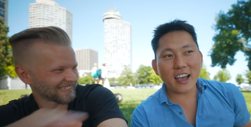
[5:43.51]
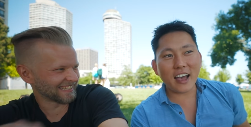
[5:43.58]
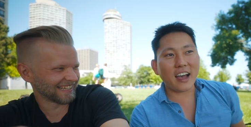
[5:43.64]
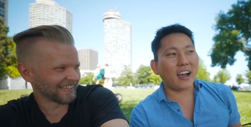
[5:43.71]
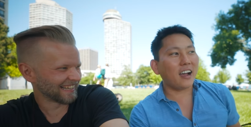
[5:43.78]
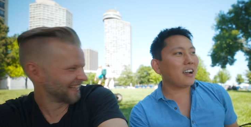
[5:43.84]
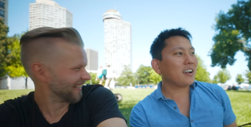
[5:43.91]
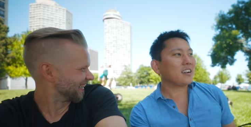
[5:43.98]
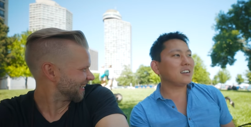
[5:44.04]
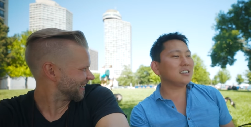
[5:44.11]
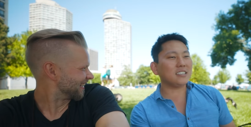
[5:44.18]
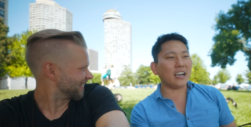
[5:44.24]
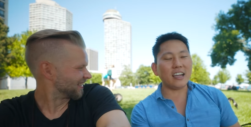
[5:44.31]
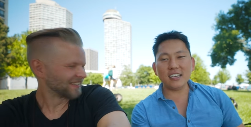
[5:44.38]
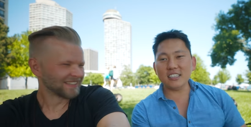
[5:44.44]
Speaker 1: yeah,
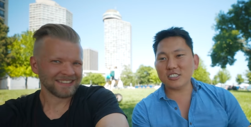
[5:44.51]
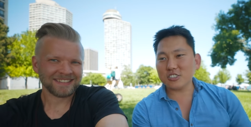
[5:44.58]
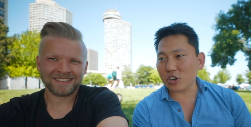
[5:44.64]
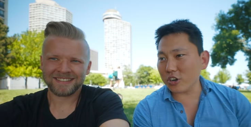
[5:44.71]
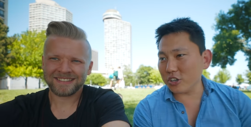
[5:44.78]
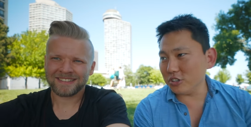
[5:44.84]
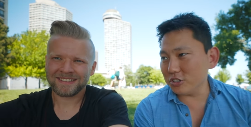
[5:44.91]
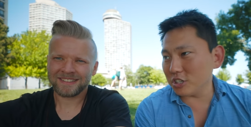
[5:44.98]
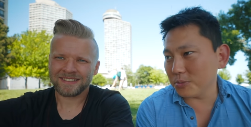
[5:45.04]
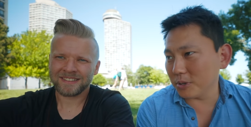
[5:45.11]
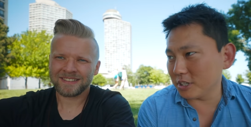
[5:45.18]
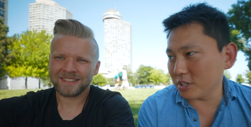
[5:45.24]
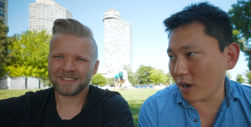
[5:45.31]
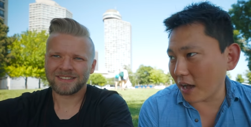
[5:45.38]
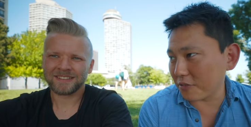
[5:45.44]
because I didn't start YouTube
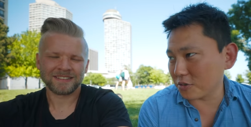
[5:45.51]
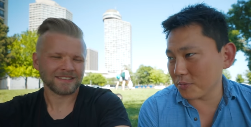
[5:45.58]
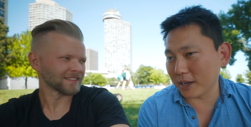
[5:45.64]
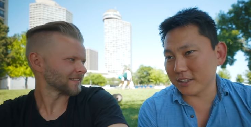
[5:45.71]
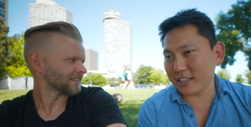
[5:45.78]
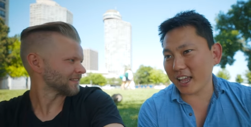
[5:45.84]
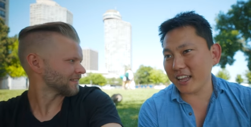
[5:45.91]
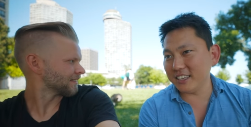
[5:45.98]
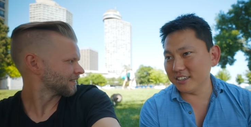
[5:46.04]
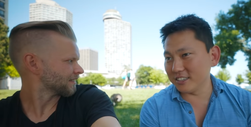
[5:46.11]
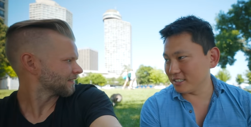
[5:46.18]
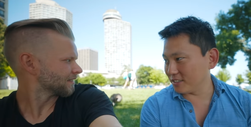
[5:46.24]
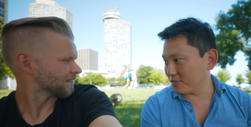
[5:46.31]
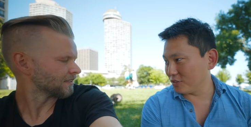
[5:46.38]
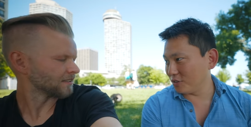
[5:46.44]
until after about 10
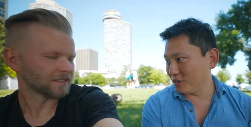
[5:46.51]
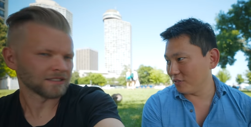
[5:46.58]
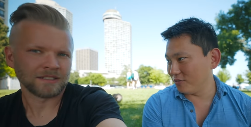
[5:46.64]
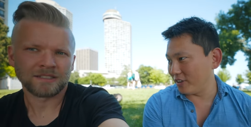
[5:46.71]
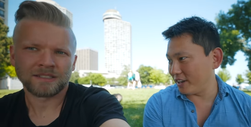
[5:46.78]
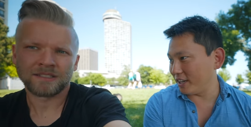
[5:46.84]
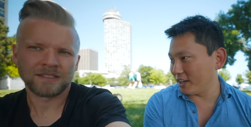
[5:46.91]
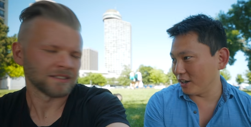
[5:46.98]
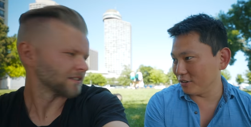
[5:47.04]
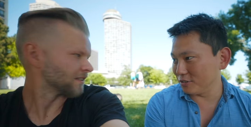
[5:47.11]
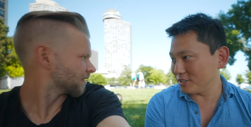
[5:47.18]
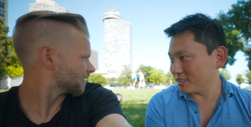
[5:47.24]
years of doing video